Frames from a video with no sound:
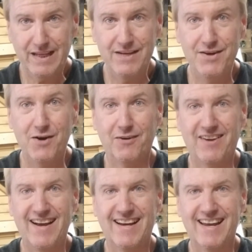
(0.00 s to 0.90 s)
knows
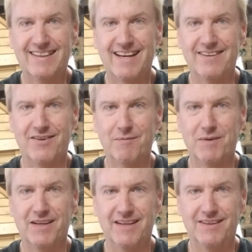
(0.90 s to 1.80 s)
how to get that chip to
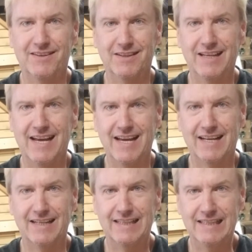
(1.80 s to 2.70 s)
yield, and